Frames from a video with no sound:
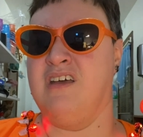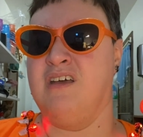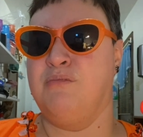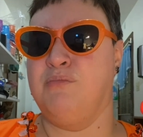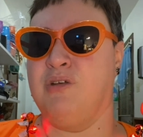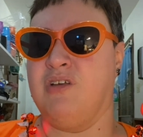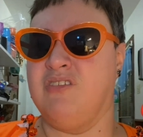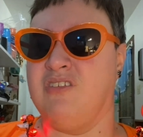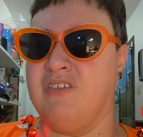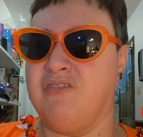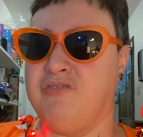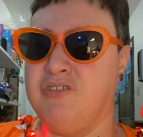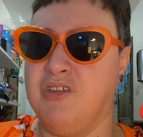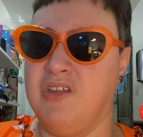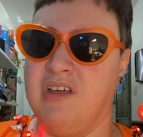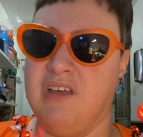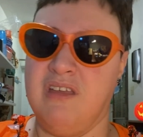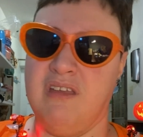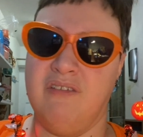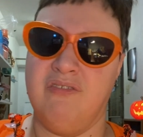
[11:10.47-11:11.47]
Because I feel
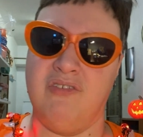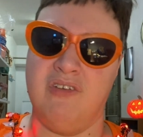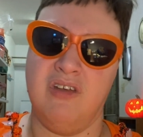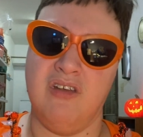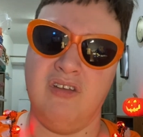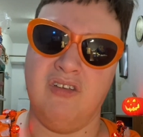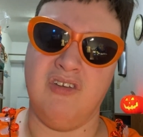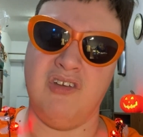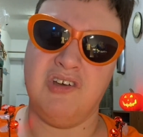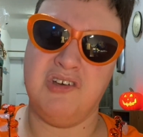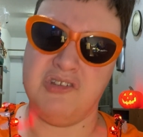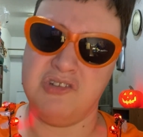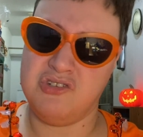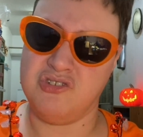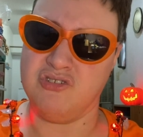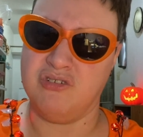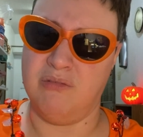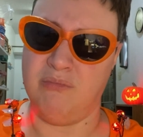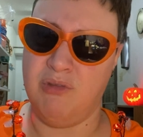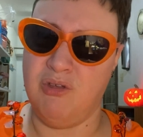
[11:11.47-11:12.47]
like if it isn't
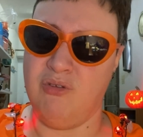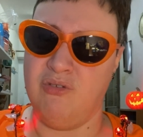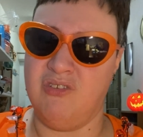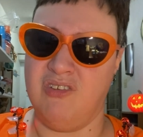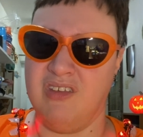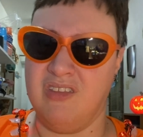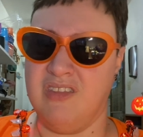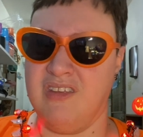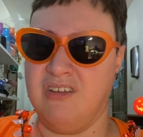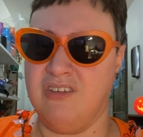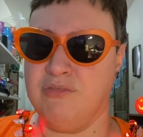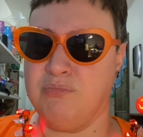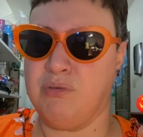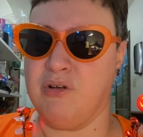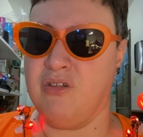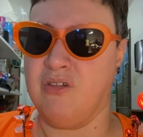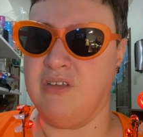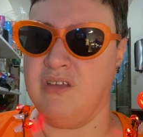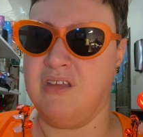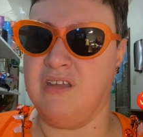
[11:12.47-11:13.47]
country music, then it's
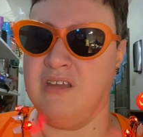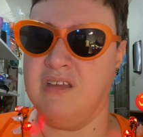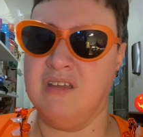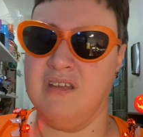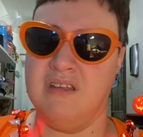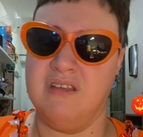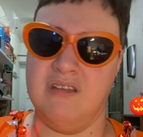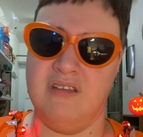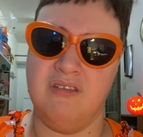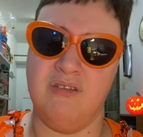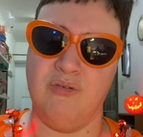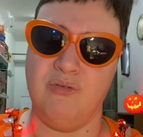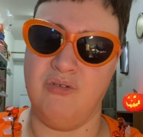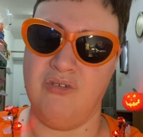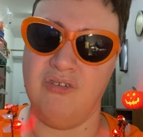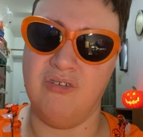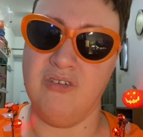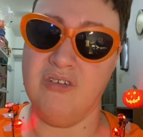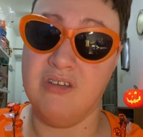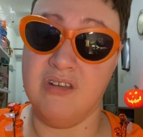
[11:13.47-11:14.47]
probably no
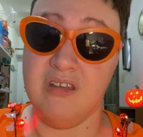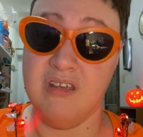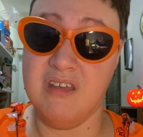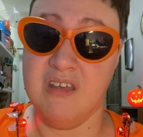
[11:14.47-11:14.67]
good.